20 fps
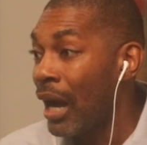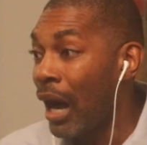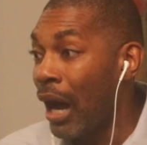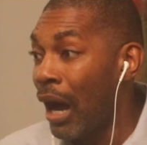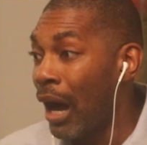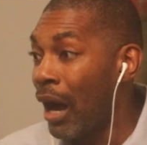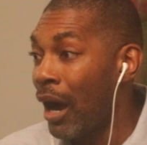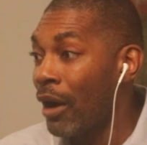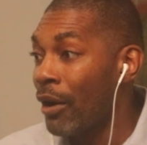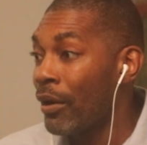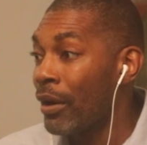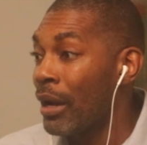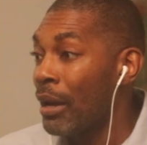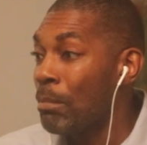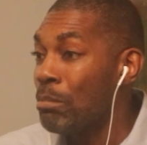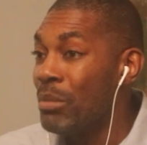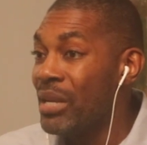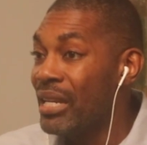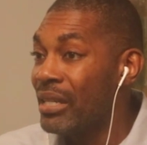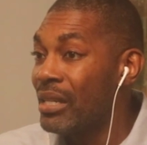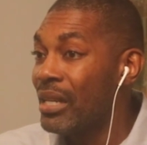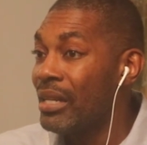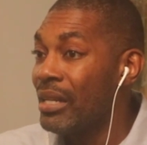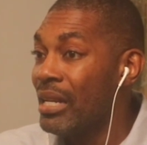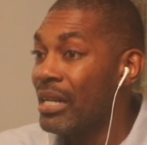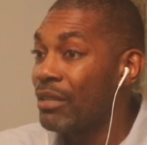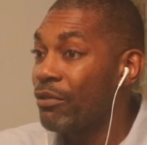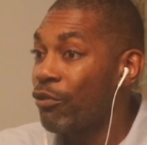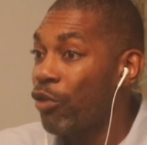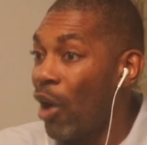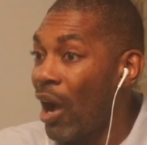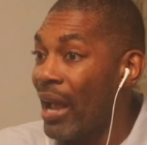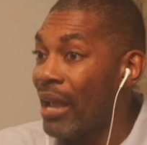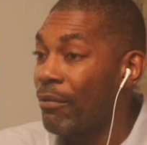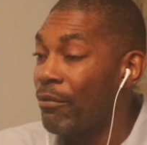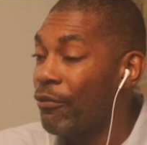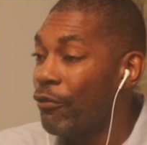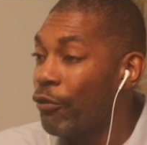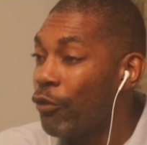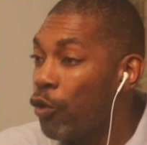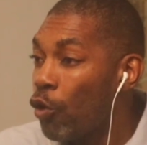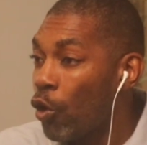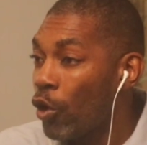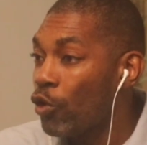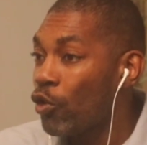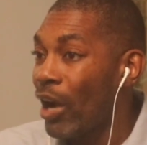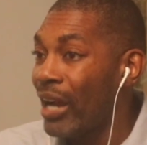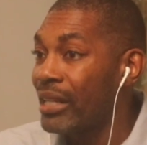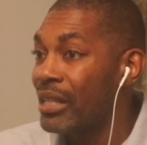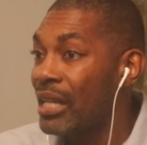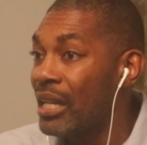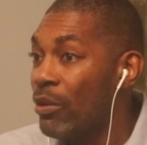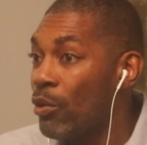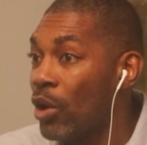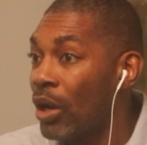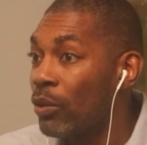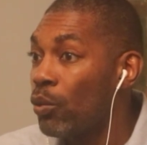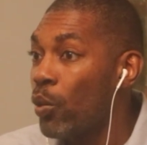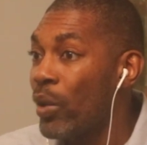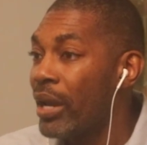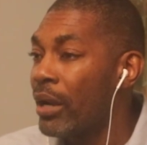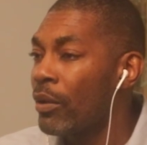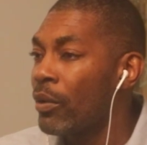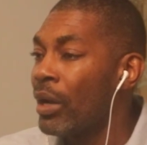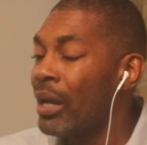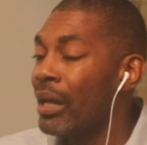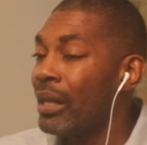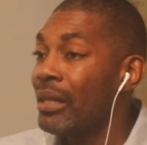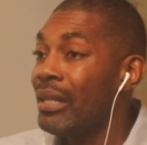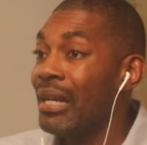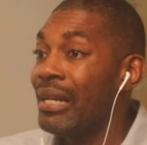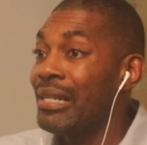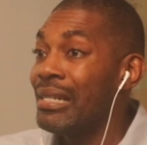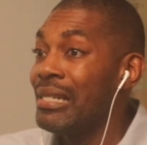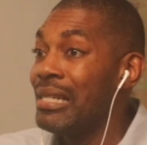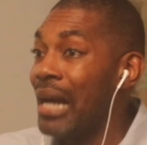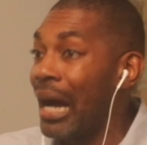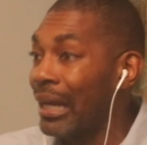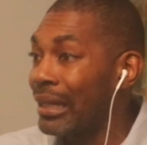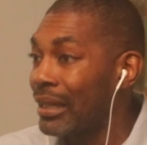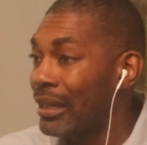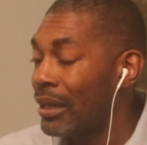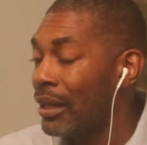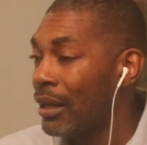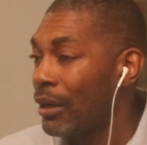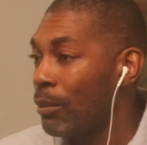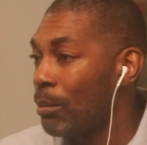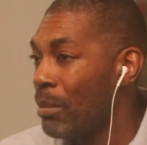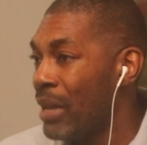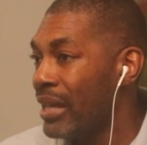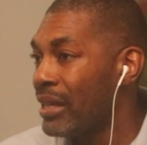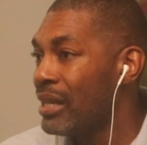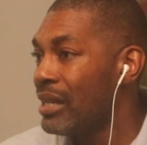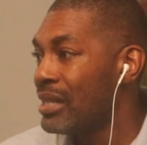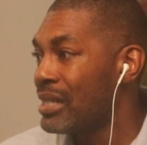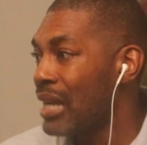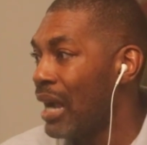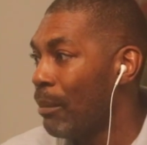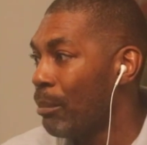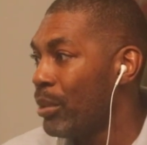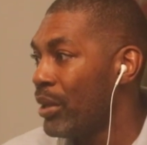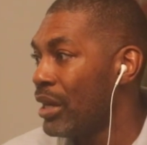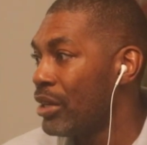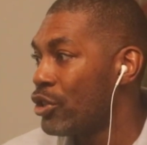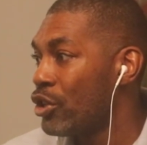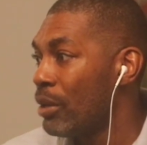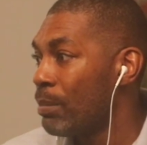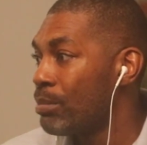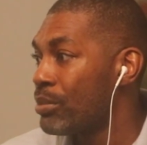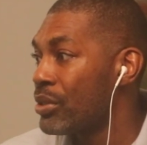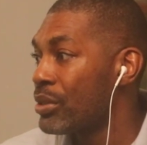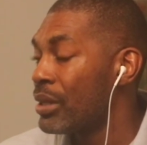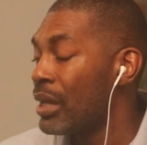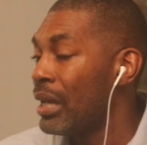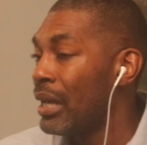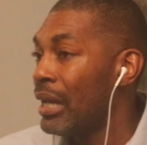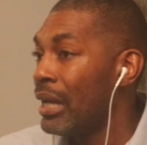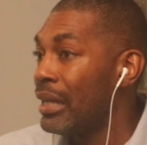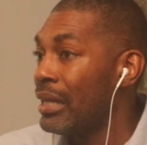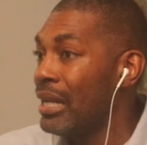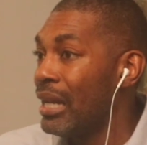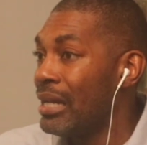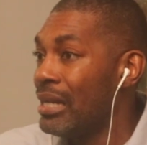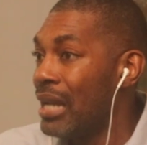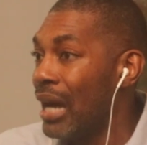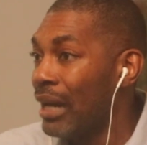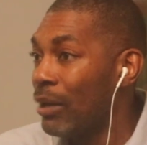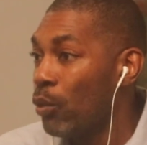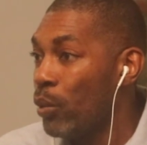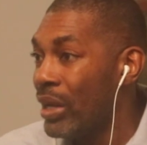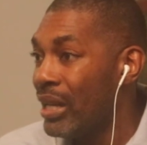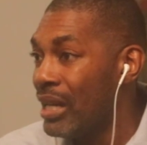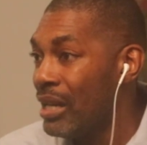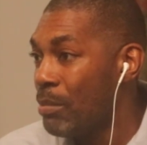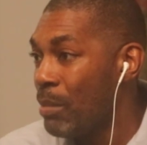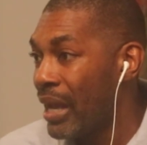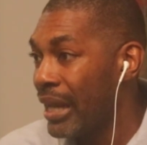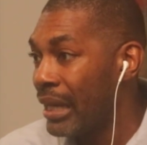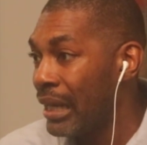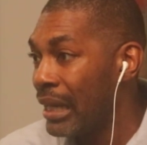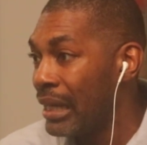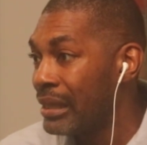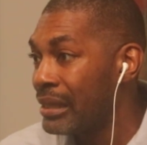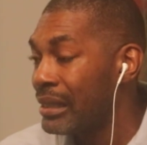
are meeting these four criteria where they're not making championships, they're not winning medals,